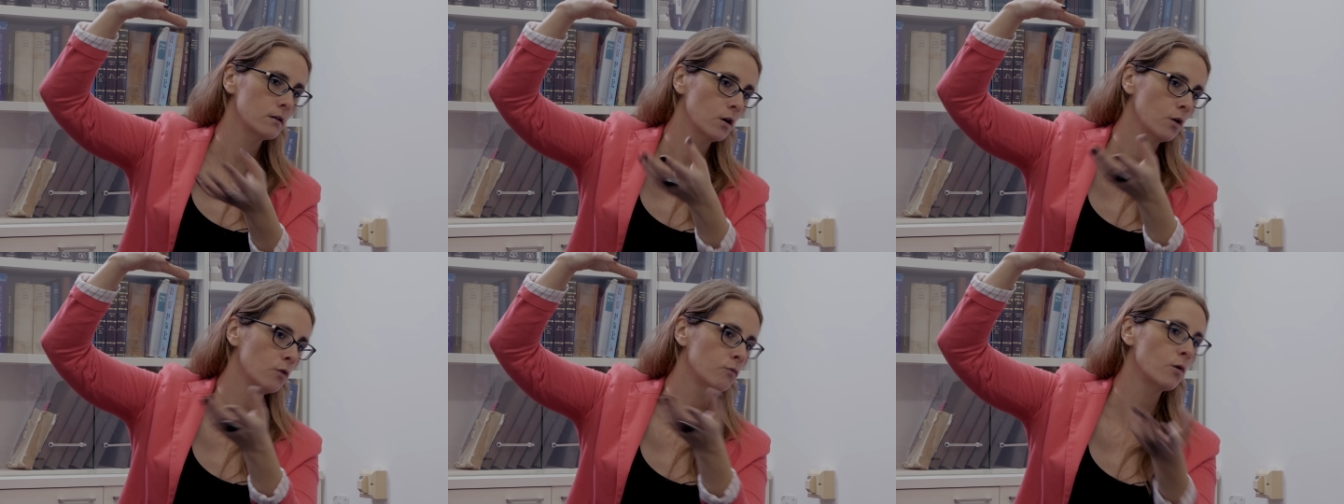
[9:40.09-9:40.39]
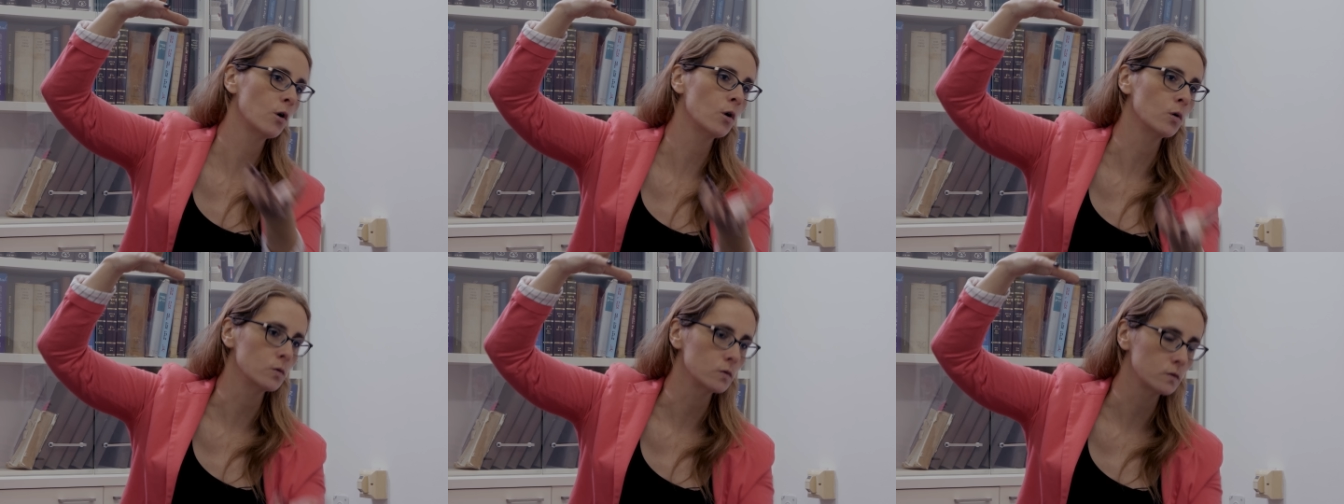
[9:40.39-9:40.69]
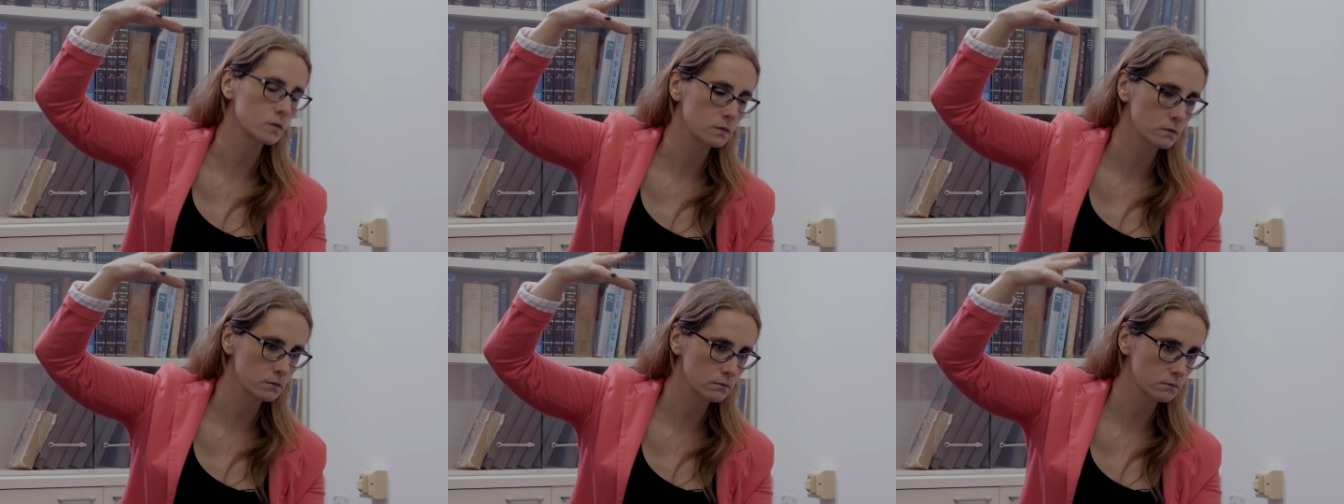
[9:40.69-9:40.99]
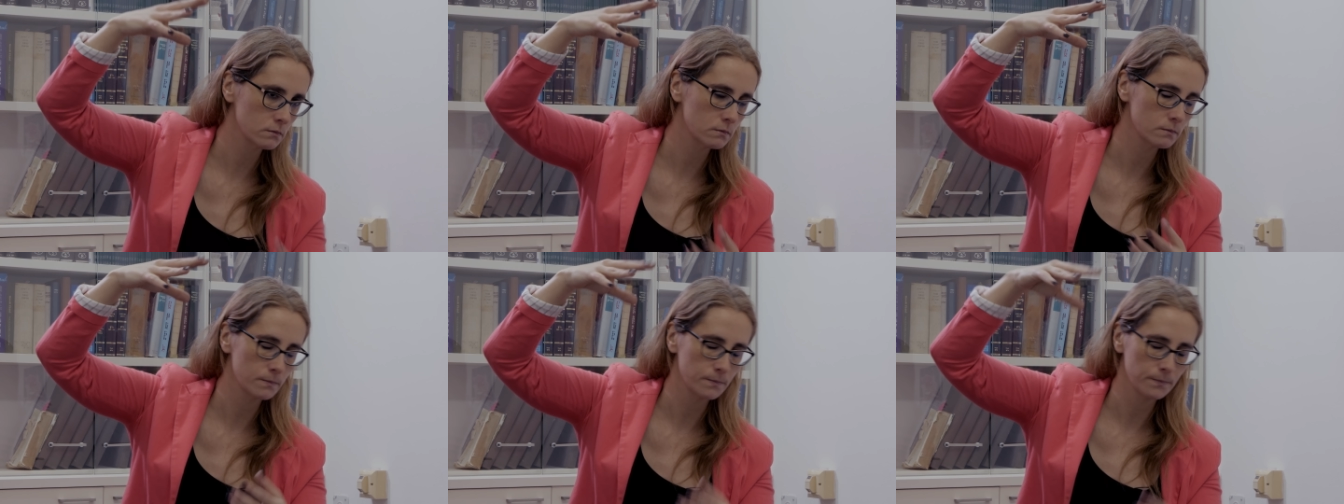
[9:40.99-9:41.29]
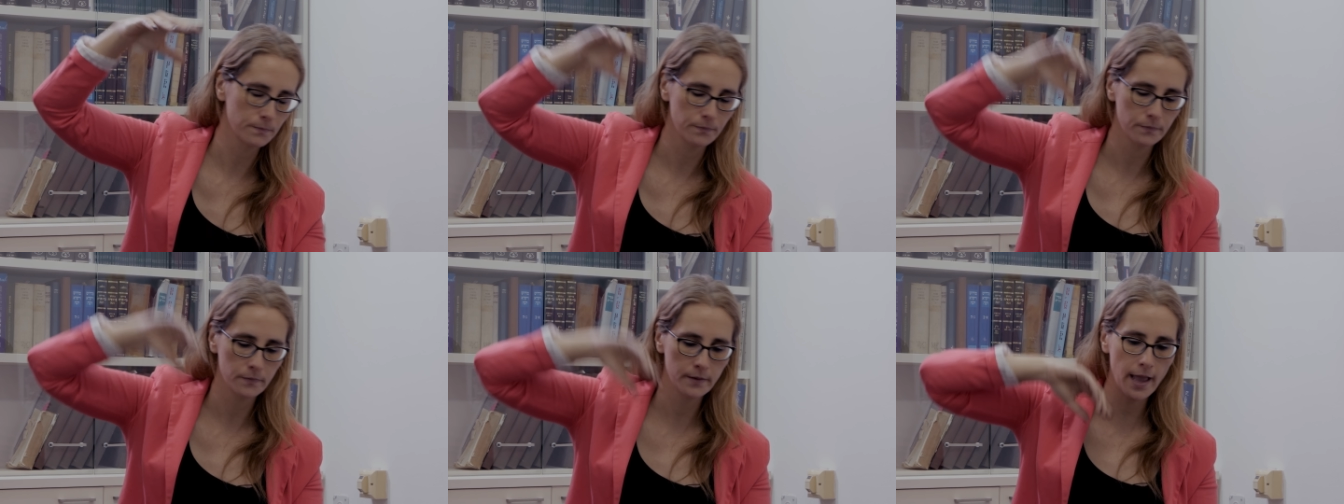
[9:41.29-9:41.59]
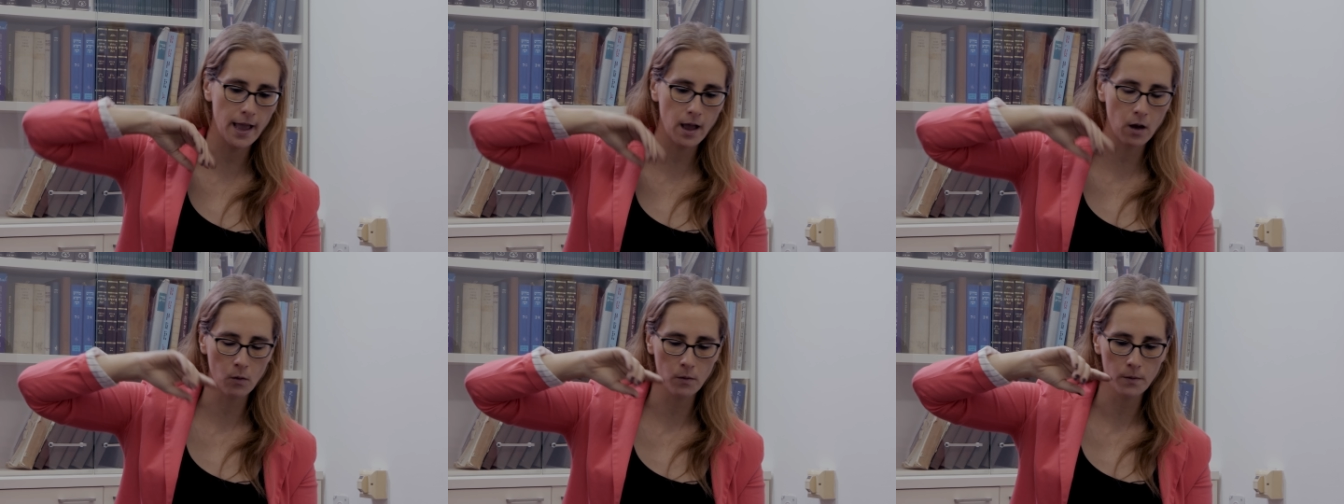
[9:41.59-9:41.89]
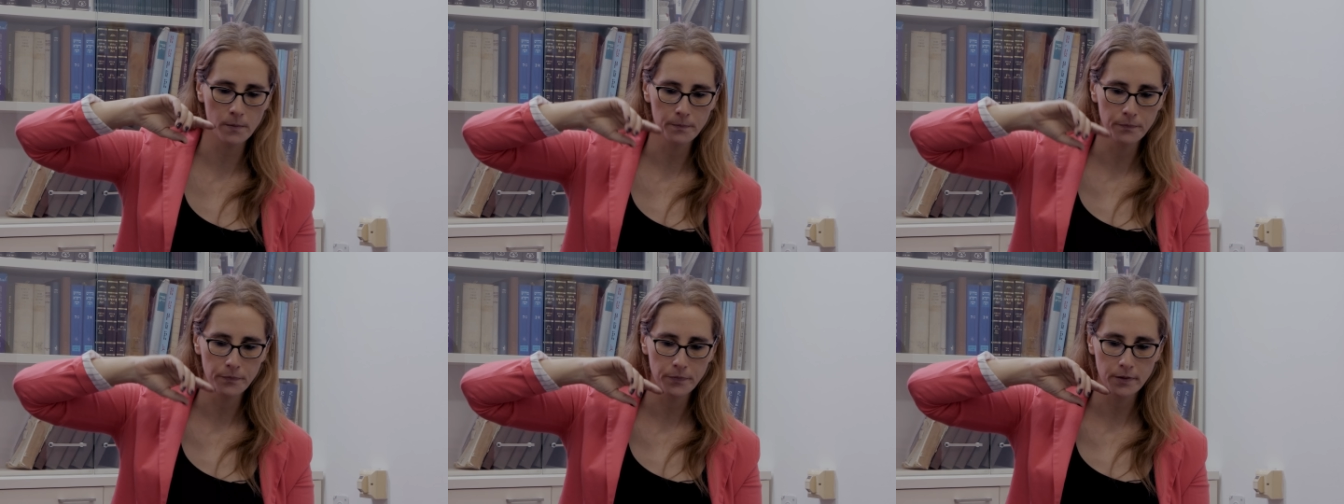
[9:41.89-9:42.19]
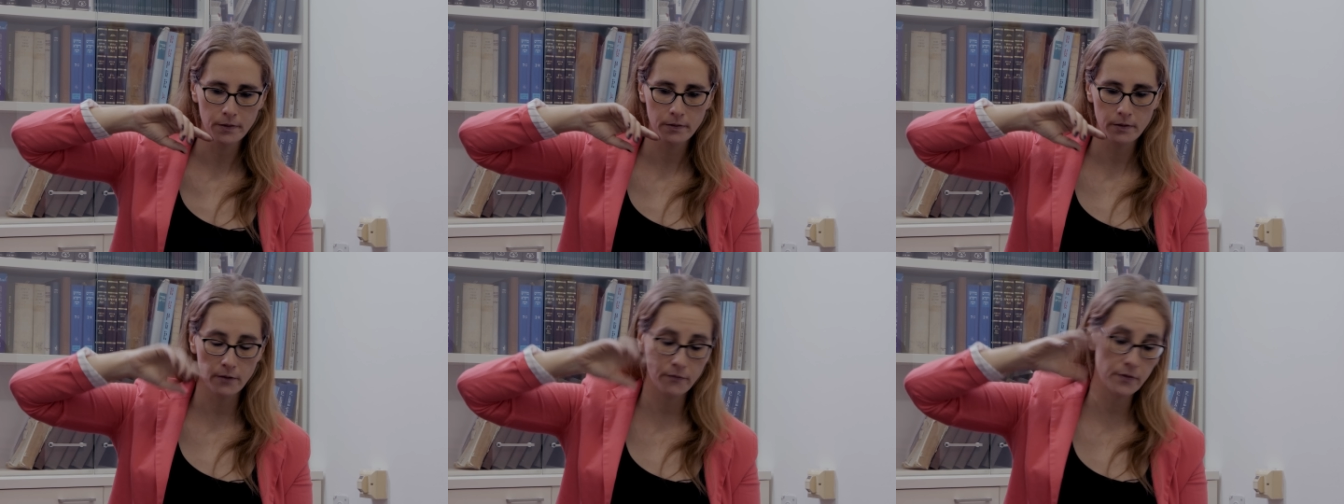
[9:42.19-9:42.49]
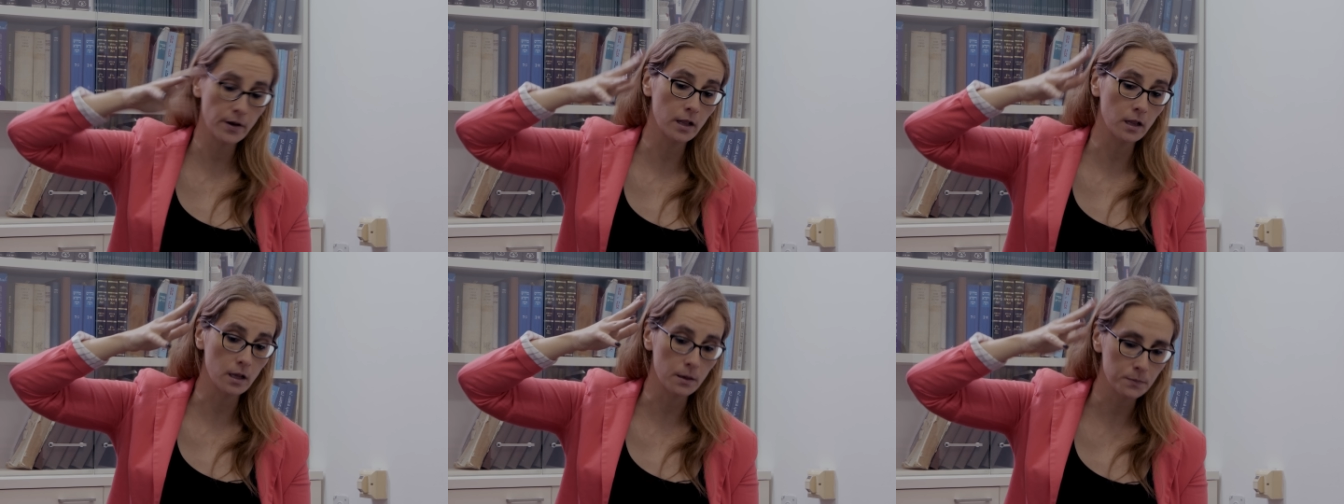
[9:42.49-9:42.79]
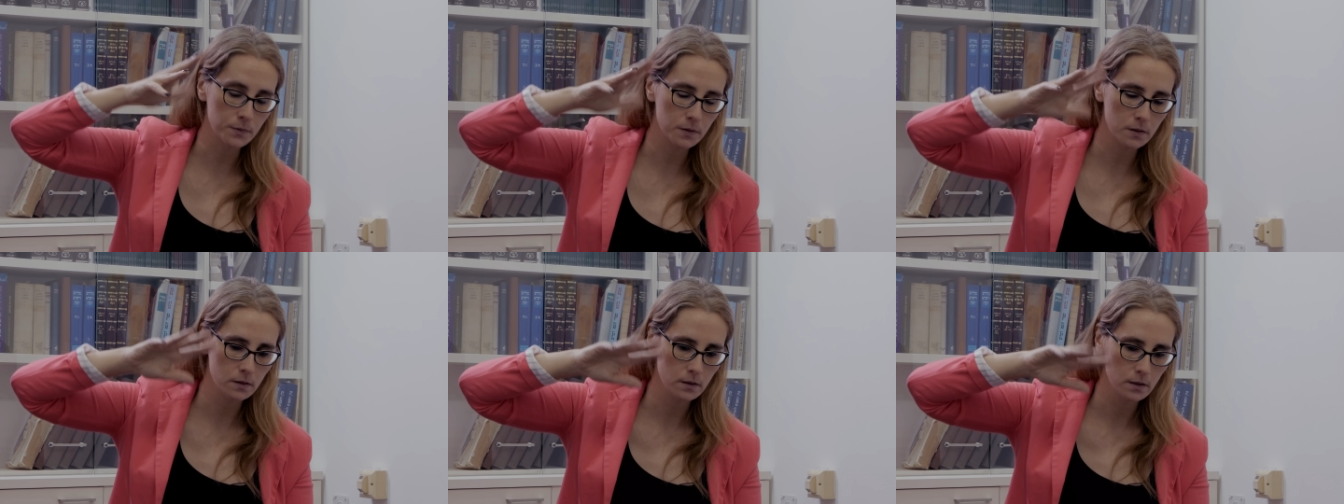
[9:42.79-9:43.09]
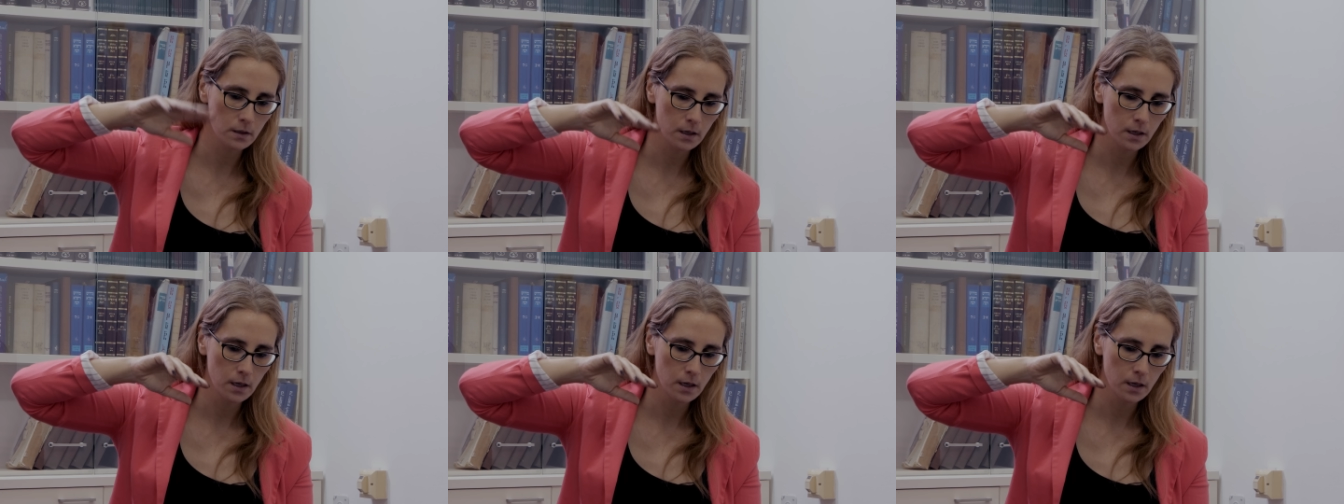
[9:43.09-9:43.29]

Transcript: arose, now developed.